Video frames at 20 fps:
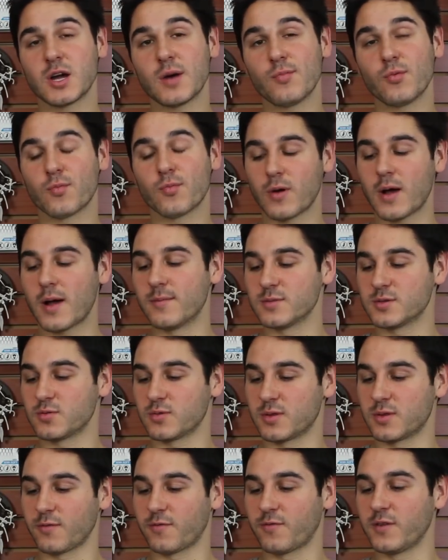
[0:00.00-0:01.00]
Couple problems
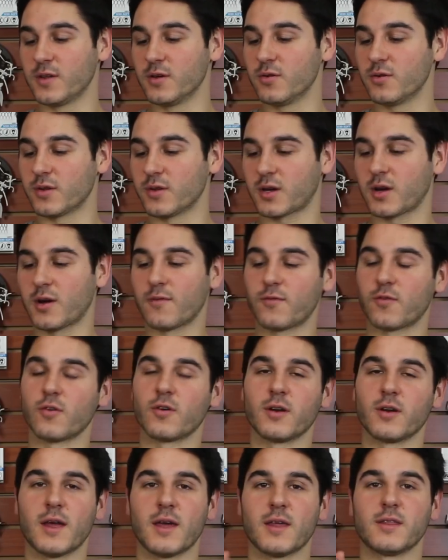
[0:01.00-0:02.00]
with the feel, the
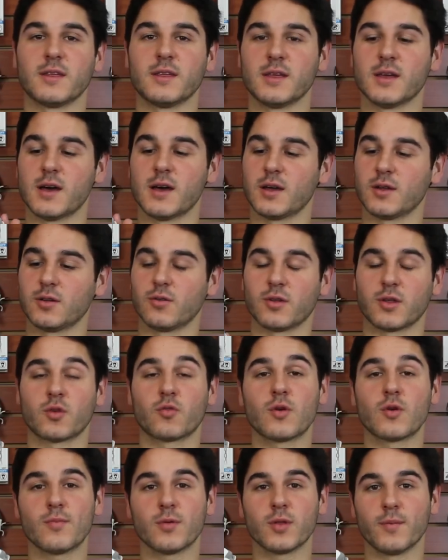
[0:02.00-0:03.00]
comfort, and the
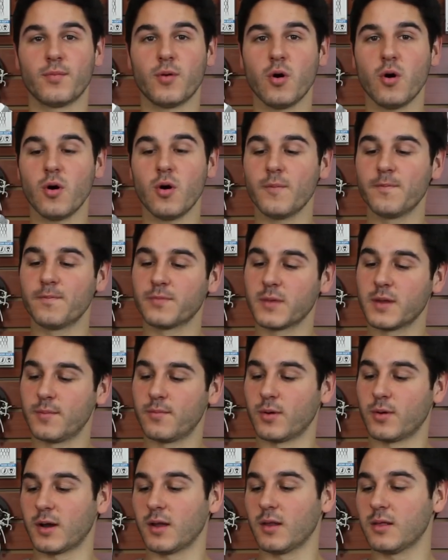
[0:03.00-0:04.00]
grip on the palm,
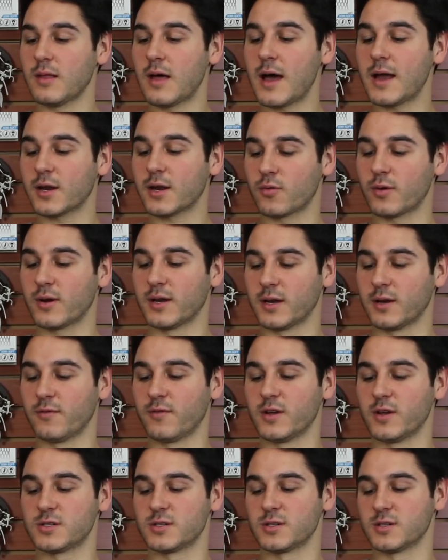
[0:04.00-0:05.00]
but a lot of great
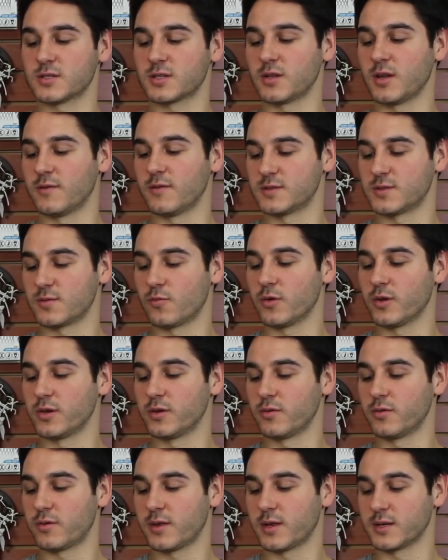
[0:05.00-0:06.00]
innovation in this glove and some really
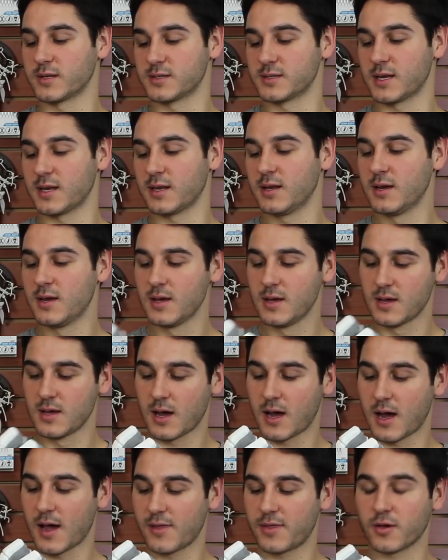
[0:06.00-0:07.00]
new things that
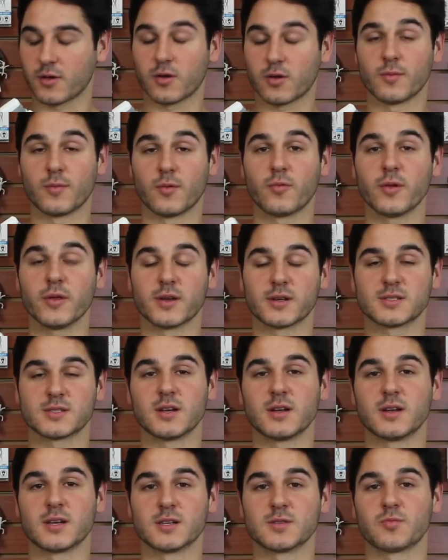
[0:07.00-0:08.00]
I think are gonna be really
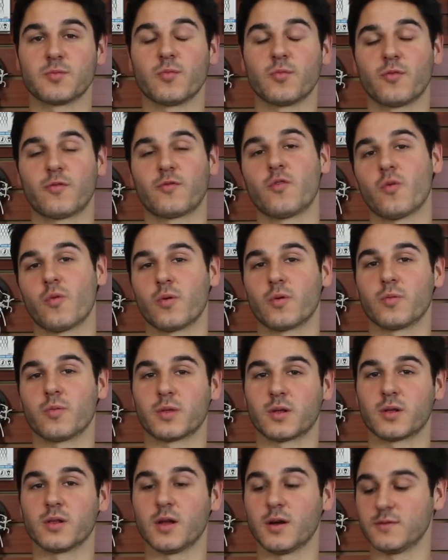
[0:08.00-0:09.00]
exciting as we move forward
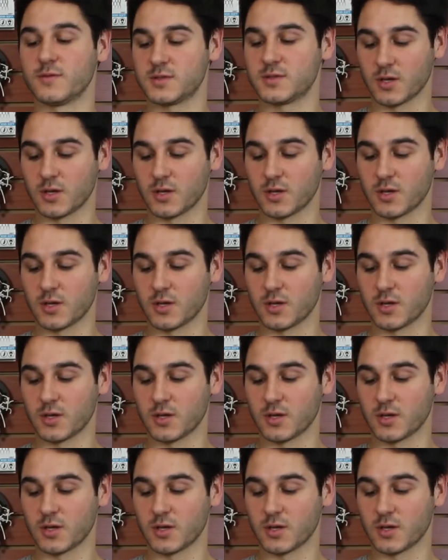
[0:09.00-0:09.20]
with gloves.